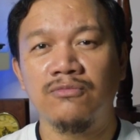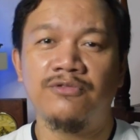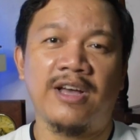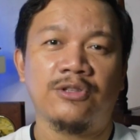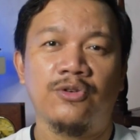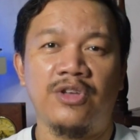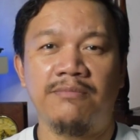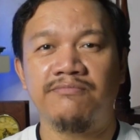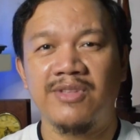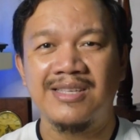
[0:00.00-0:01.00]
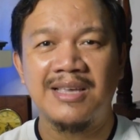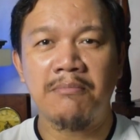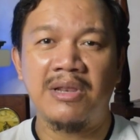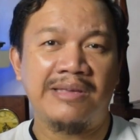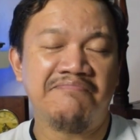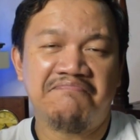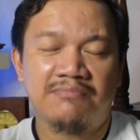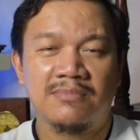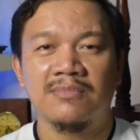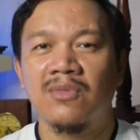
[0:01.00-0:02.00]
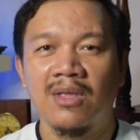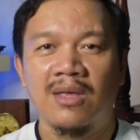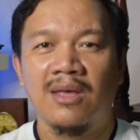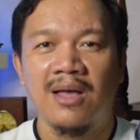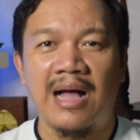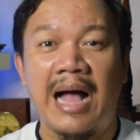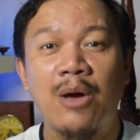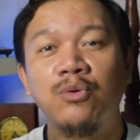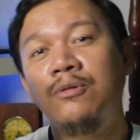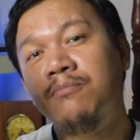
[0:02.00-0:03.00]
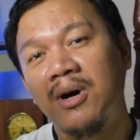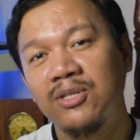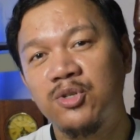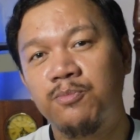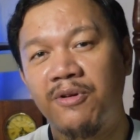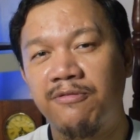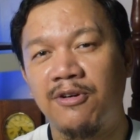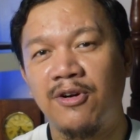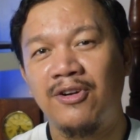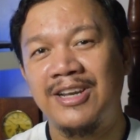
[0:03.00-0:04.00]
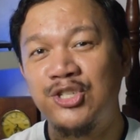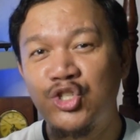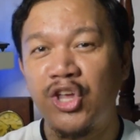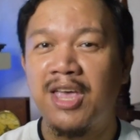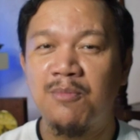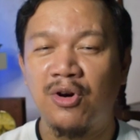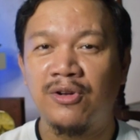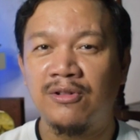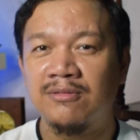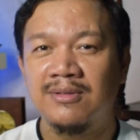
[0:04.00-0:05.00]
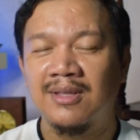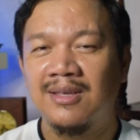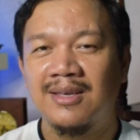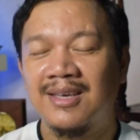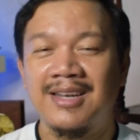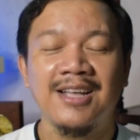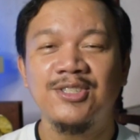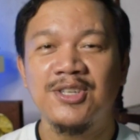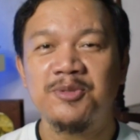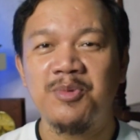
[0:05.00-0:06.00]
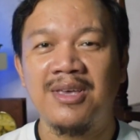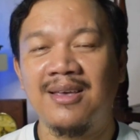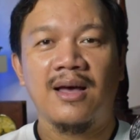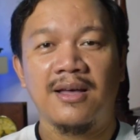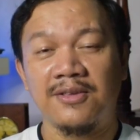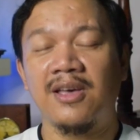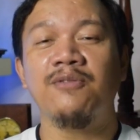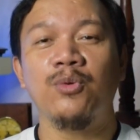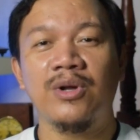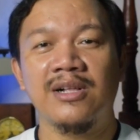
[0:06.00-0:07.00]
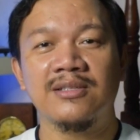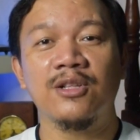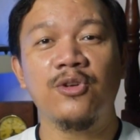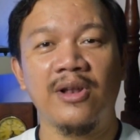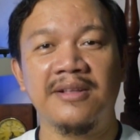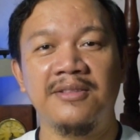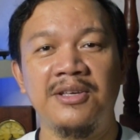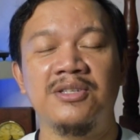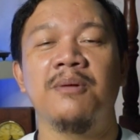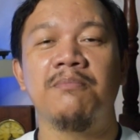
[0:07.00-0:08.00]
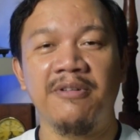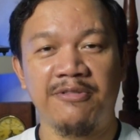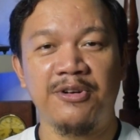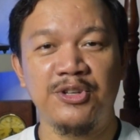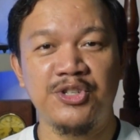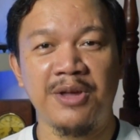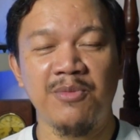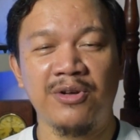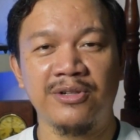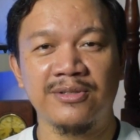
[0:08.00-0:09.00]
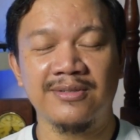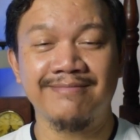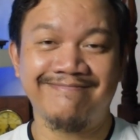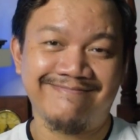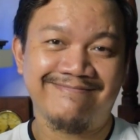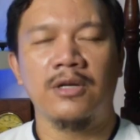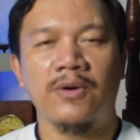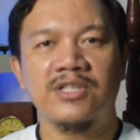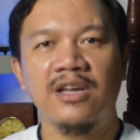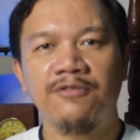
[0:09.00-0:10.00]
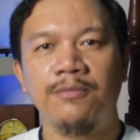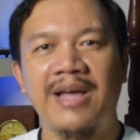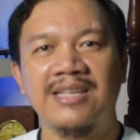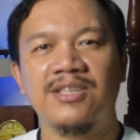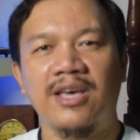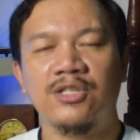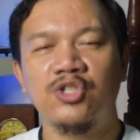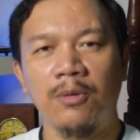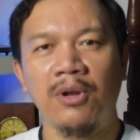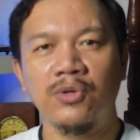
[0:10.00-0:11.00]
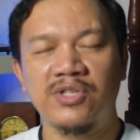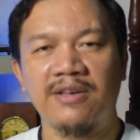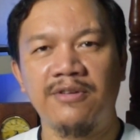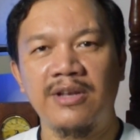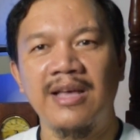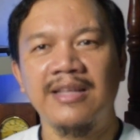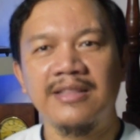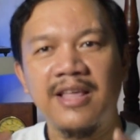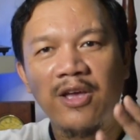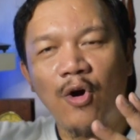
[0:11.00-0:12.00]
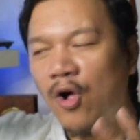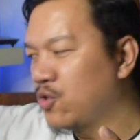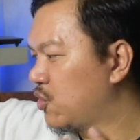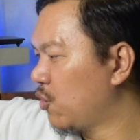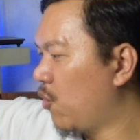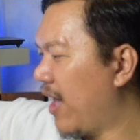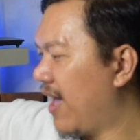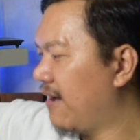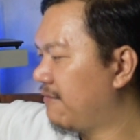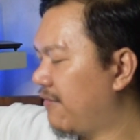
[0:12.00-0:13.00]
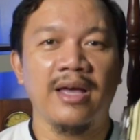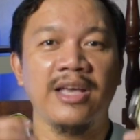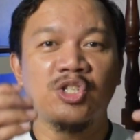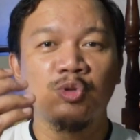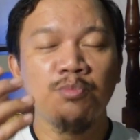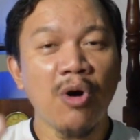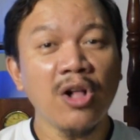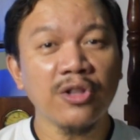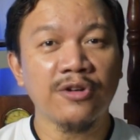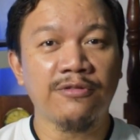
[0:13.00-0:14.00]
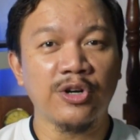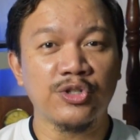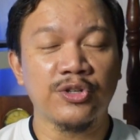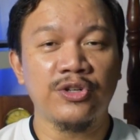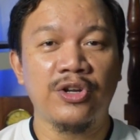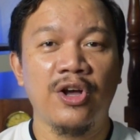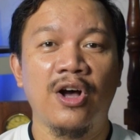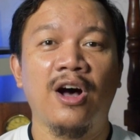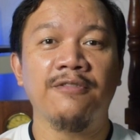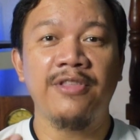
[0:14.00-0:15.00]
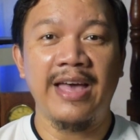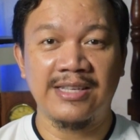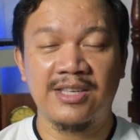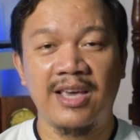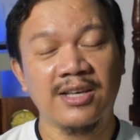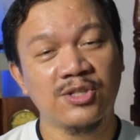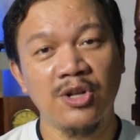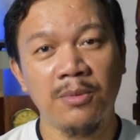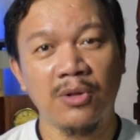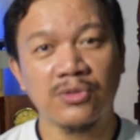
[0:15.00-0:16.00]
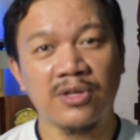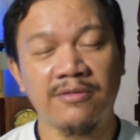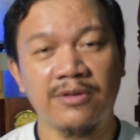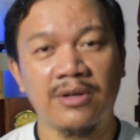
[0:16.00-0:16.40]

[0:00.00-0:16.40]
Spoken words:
factory assembly. I would much prefer the J model. Not just me. I think everyone else that collect these prefer the J models. Now aside from the SKX 007, they also have a smaller version of the SKX 007.